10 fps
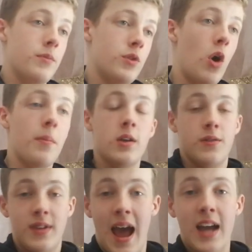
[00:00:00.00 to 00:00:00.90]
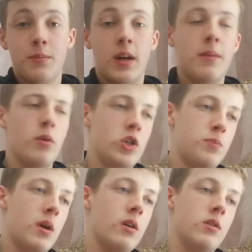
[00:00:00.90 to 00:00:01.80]
not because of tax money, but
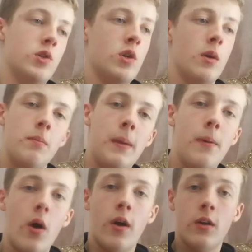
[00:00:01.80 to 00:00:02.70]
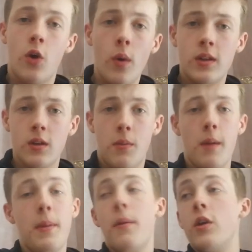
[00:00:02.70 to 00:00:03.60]
just because people
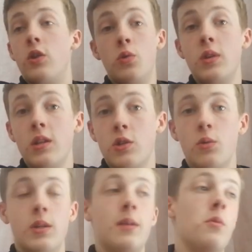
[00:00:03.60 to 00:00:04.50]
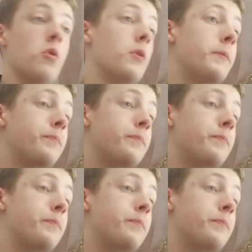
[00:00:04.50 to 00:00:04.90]
aren't using the schools anymore.